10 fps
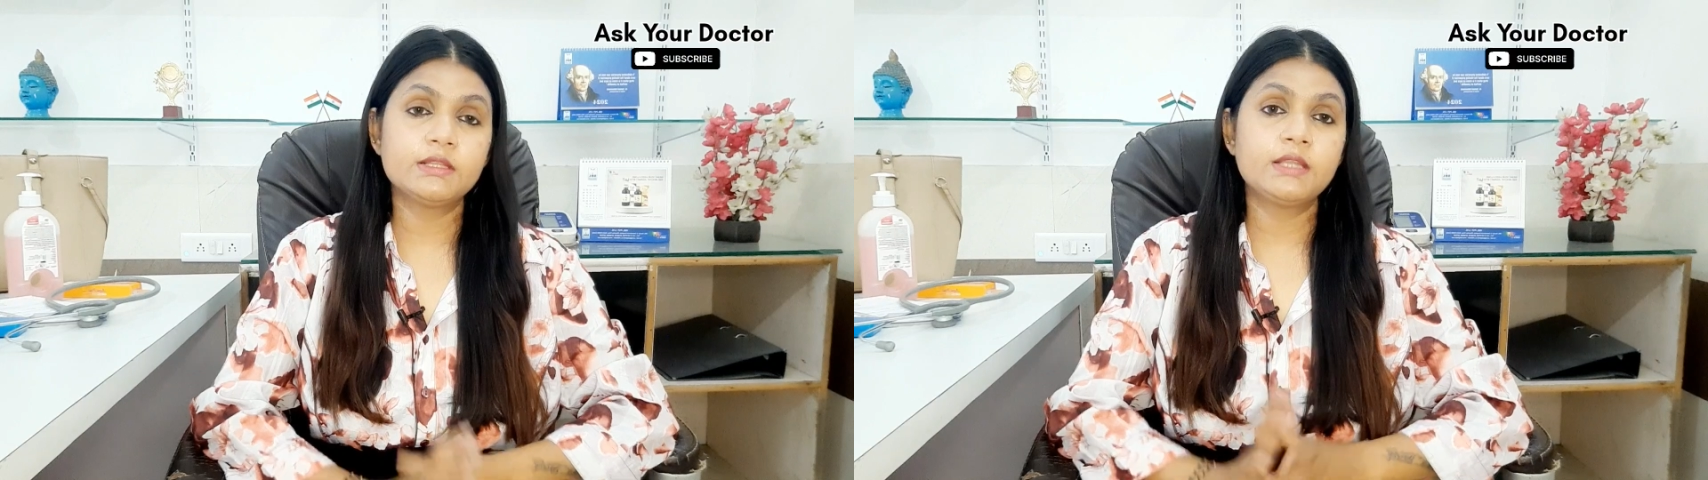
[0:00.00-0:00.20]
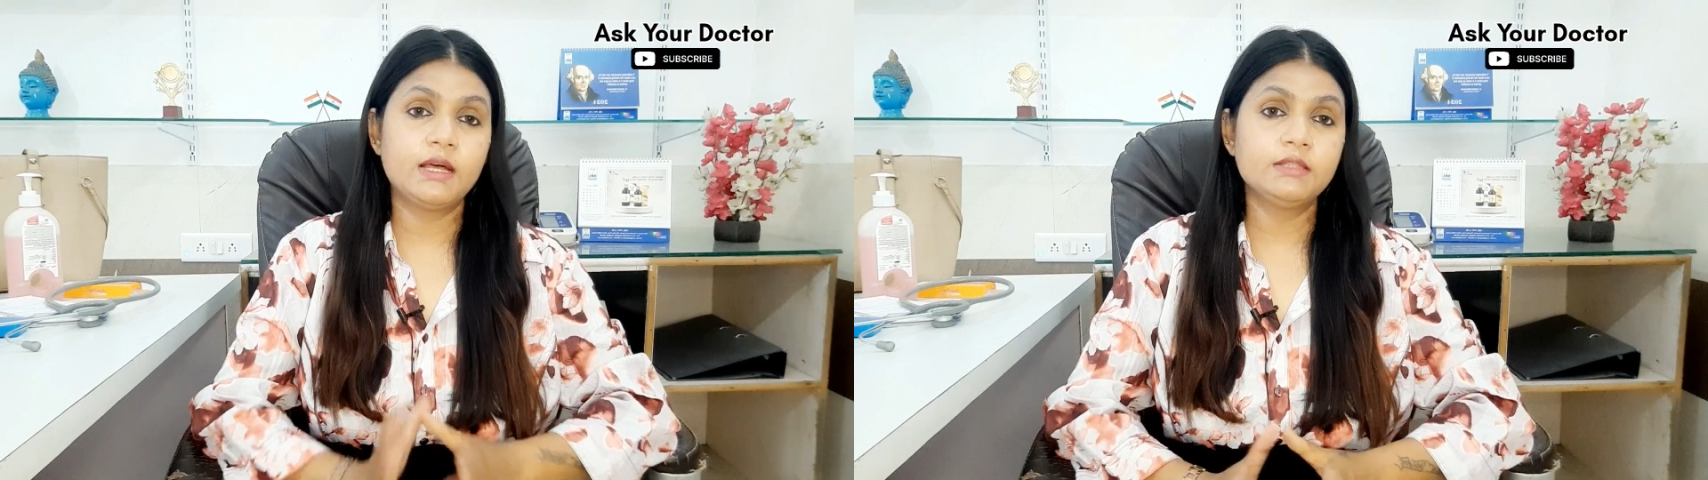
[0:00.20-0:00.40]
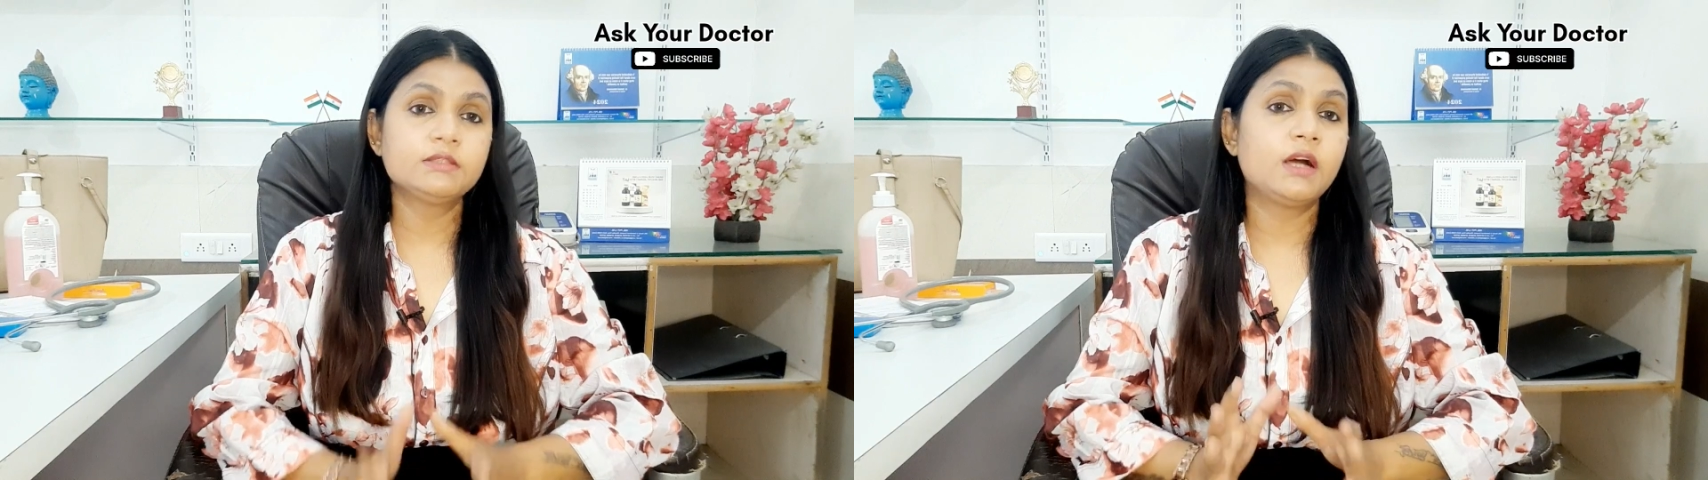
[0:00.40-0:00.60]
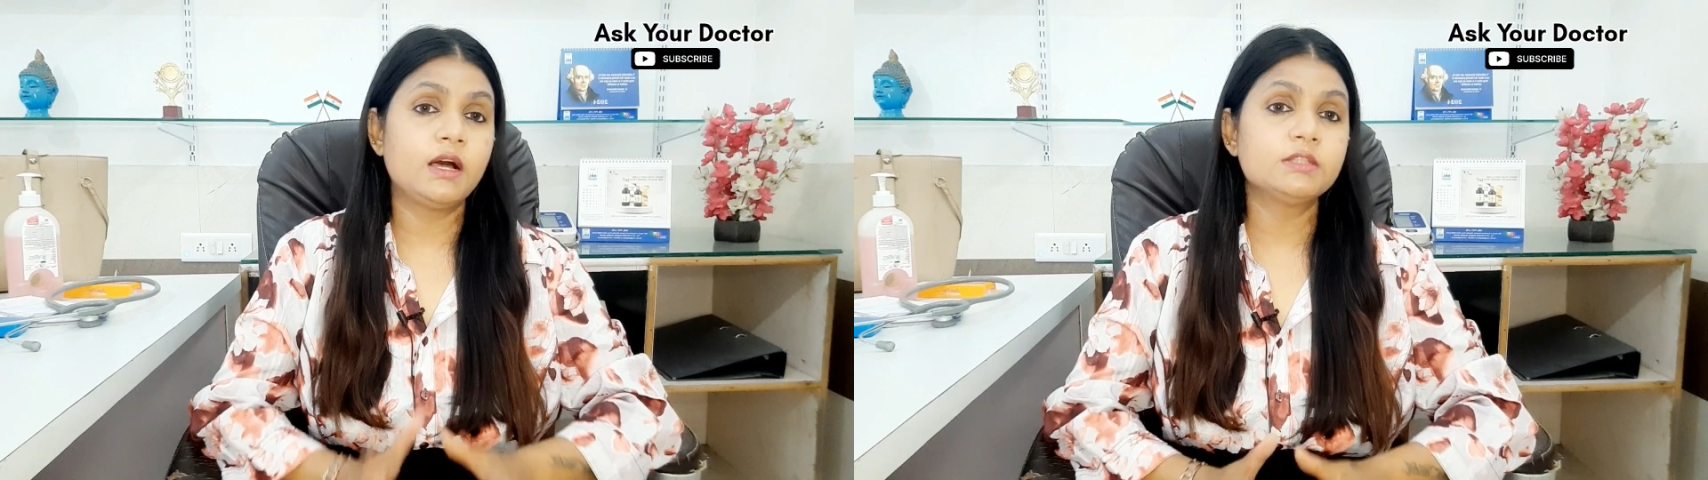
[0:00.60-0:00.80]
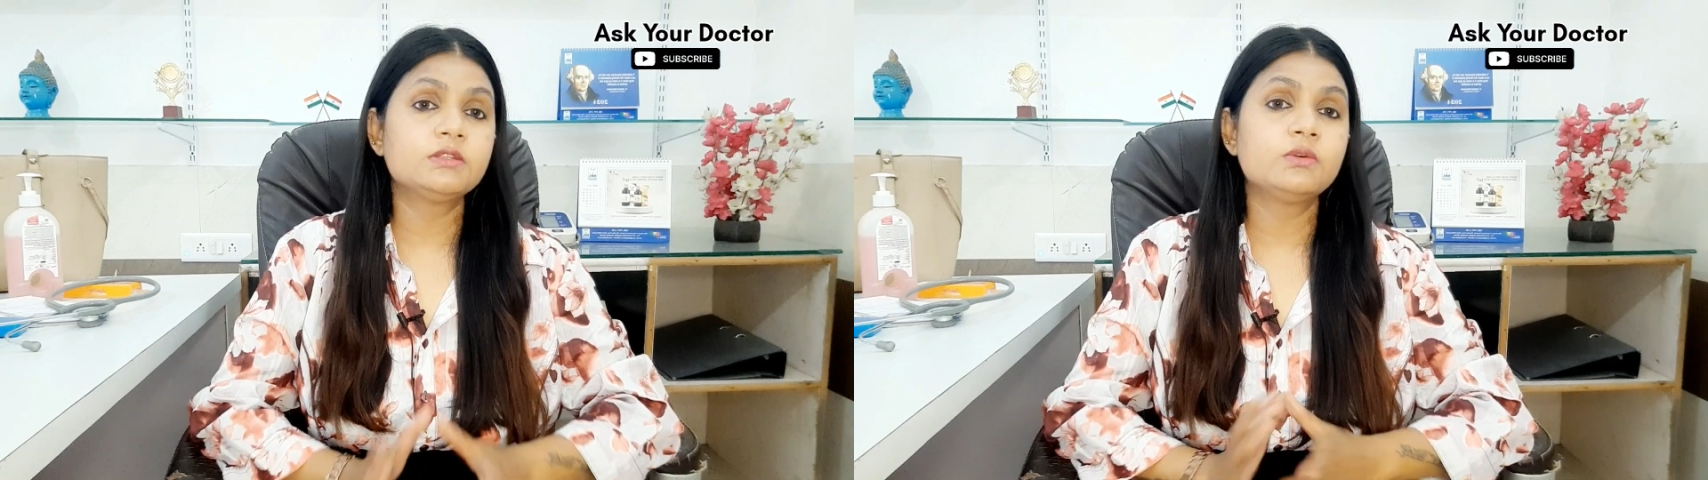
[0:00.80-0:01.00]
daat,
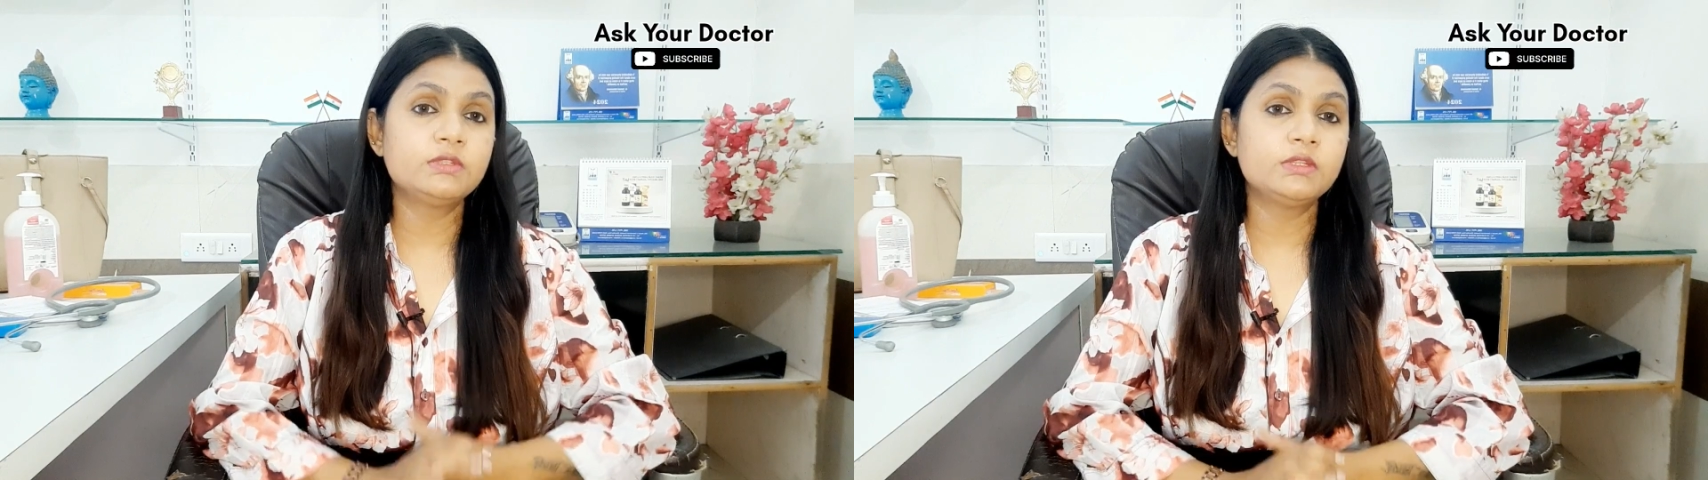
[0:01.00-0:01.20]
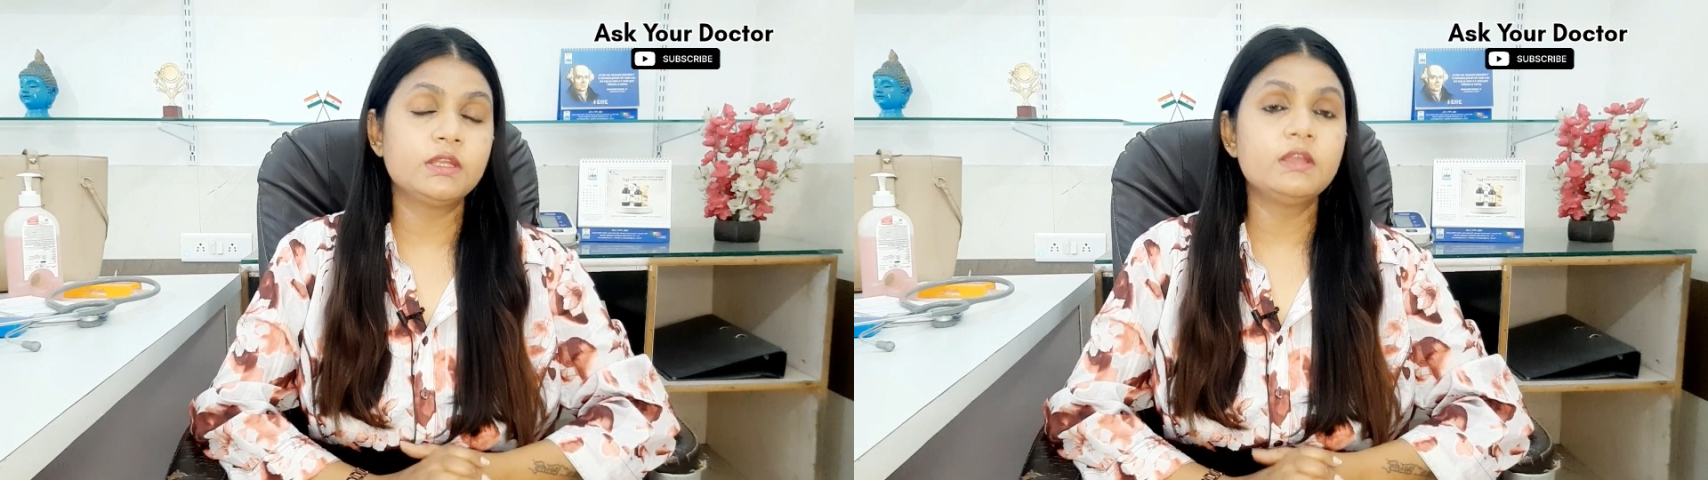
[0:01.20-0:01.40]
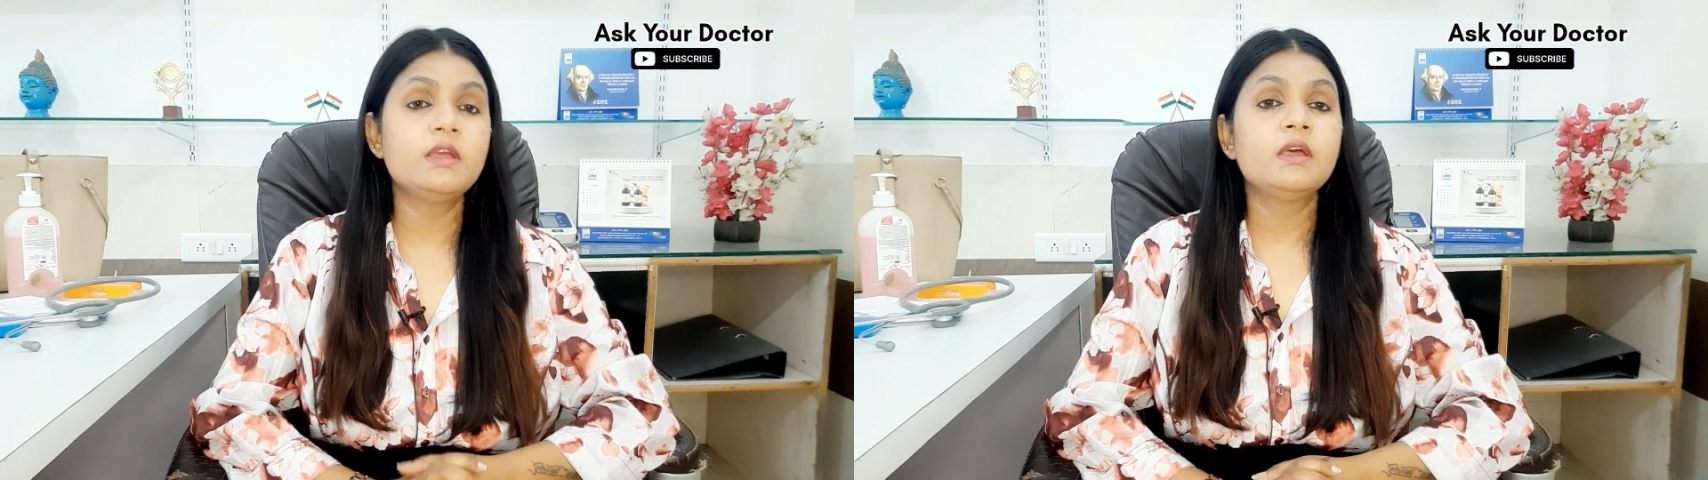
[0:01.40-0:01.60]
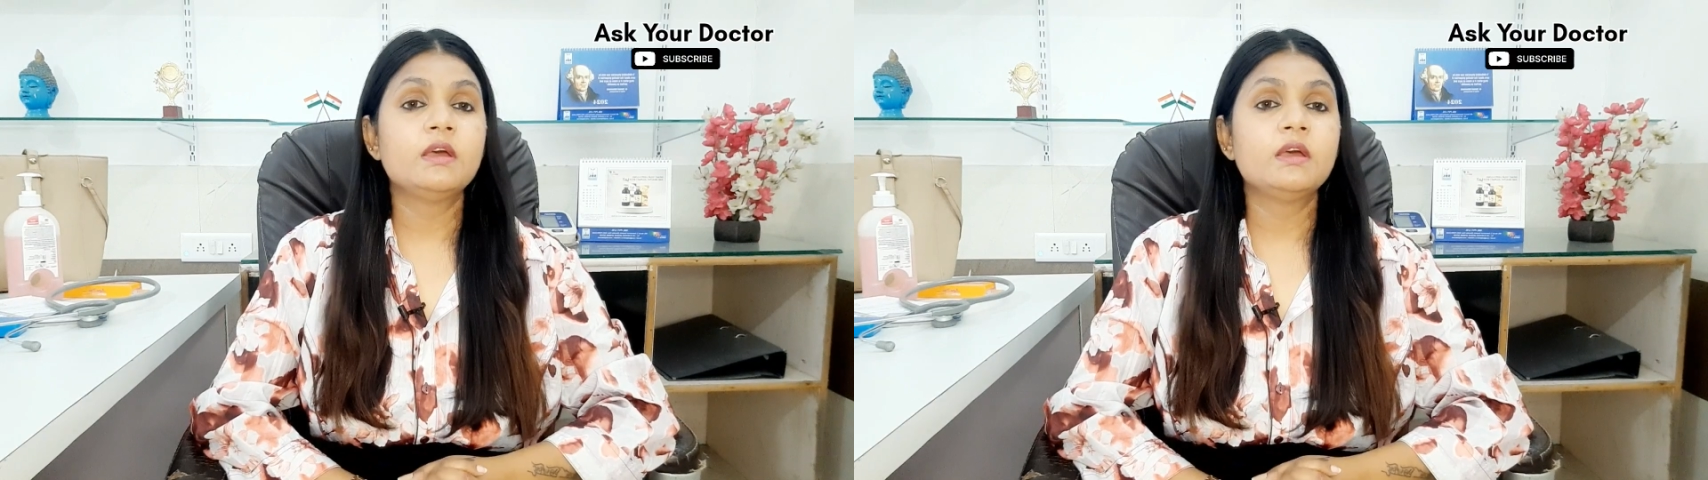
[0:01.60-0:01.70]
haat, khujli.